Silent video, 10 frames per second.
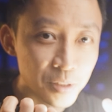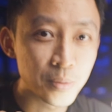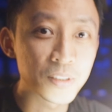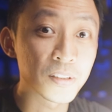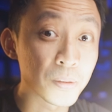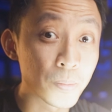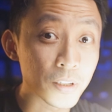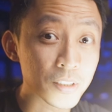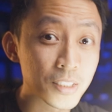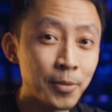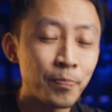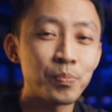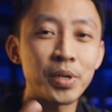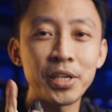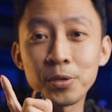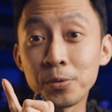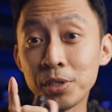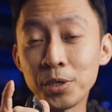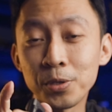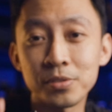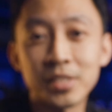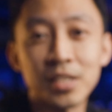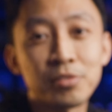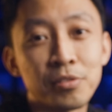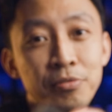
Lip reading: lumens on the box, but it only holds that for